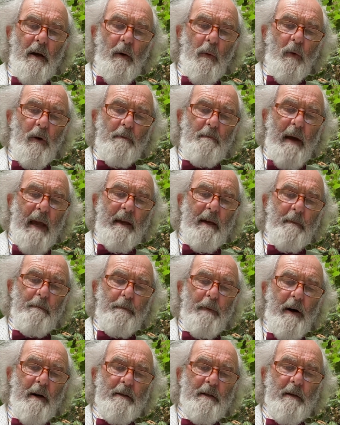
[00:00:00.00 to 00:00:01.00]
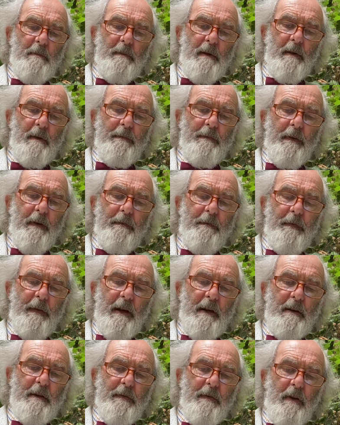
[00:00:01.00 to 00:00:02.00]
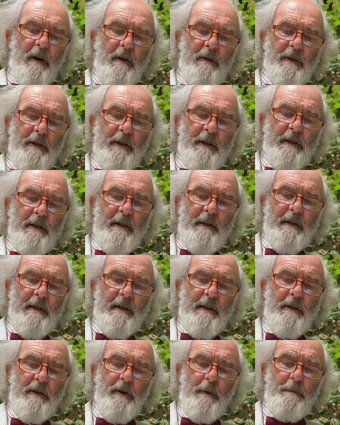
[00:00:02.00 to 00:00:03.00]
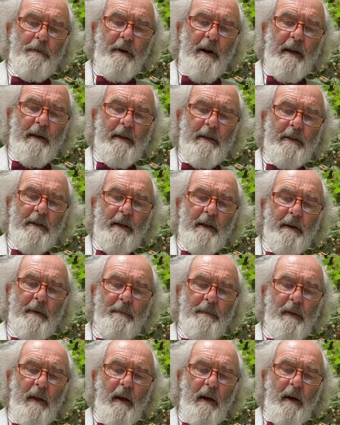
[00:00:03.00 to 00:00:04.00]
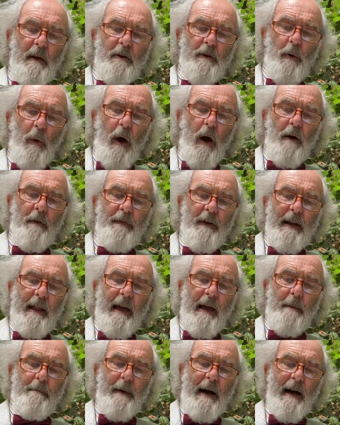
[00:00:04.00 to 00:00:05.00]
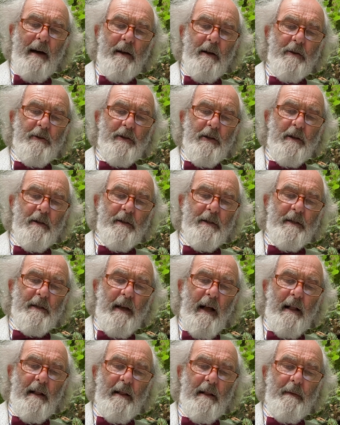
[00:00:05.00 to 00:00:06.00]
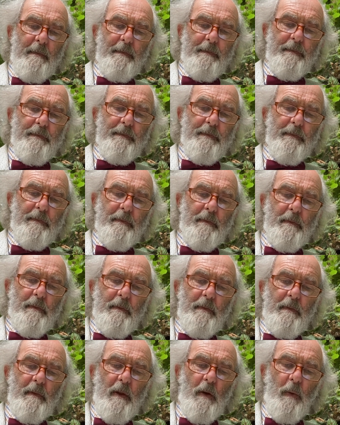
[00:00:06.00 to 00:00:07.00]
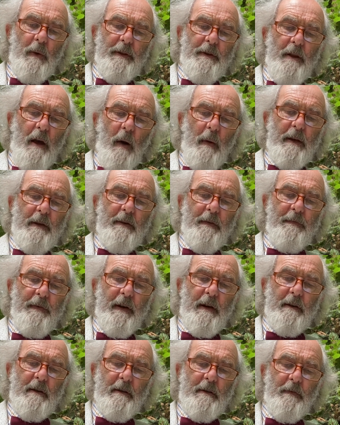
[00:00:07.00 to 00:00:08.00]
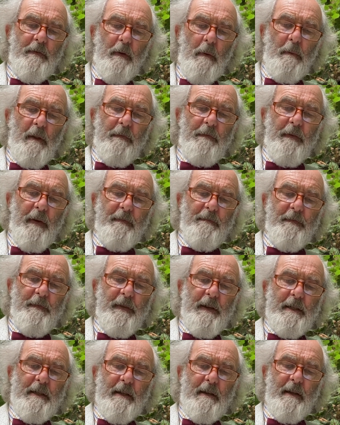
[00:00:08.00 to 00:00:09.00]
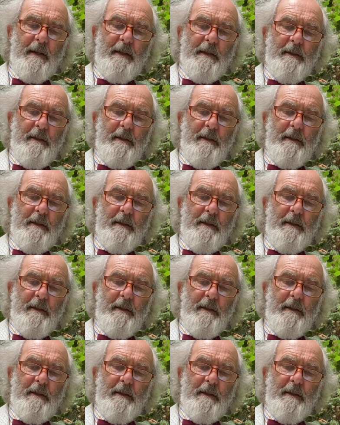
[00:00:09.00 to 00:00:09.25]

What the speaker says: would make it possible for a field of consciousness in superenergy to overlay a biological cell with no interference from the physical